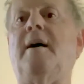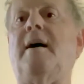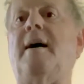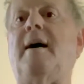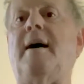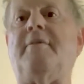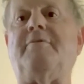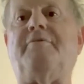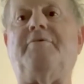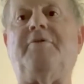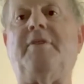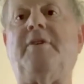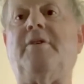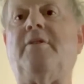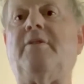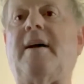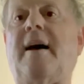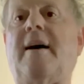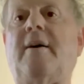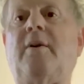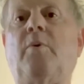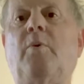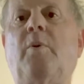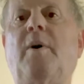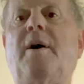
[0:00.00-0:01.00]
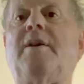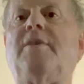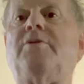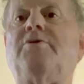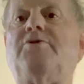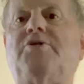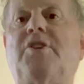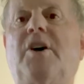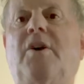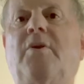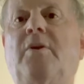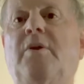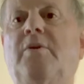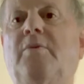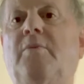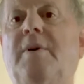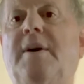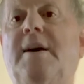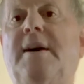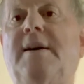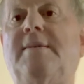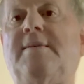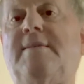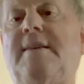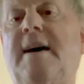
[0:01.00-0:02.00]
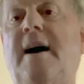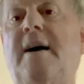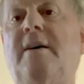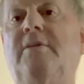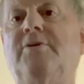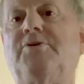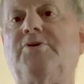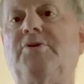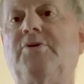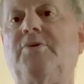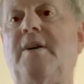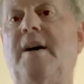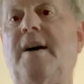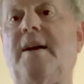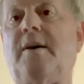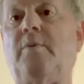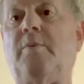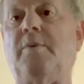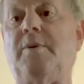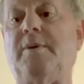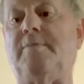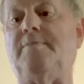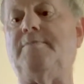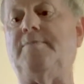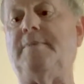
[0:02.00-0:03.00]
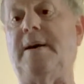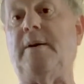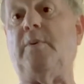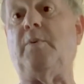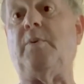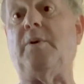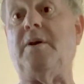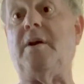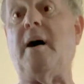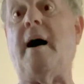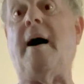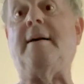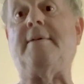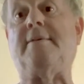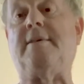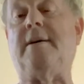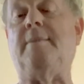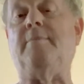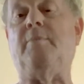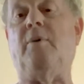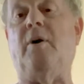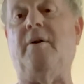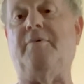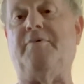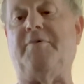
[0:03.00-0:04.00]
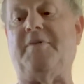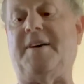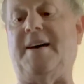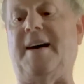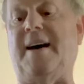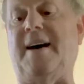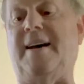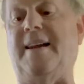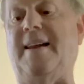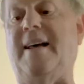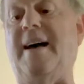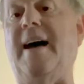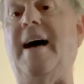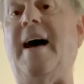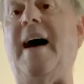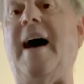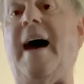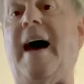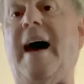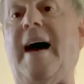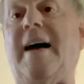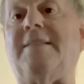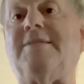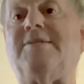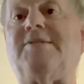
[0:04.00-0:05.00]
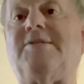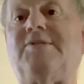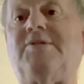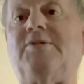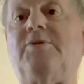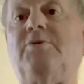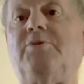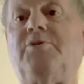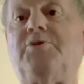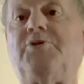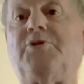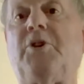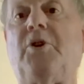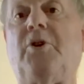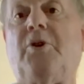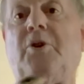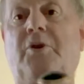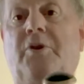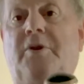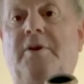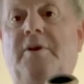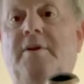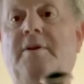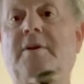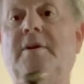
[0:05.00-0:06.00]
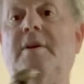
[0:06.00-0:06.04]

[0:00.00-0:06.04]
I figured out a way to jerry-rig it down so that it would not come off again and still turn.